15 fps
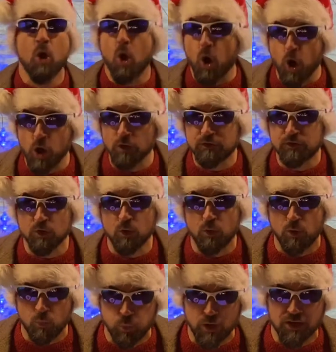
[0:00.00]

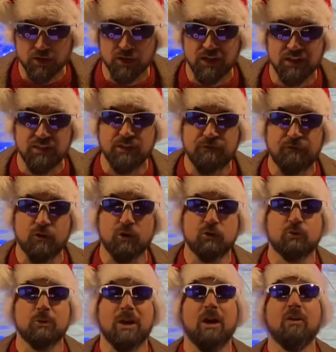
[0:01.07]
also winner in the
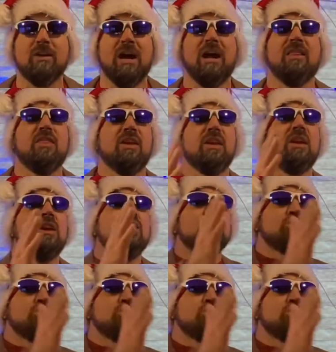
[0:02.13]
first round on the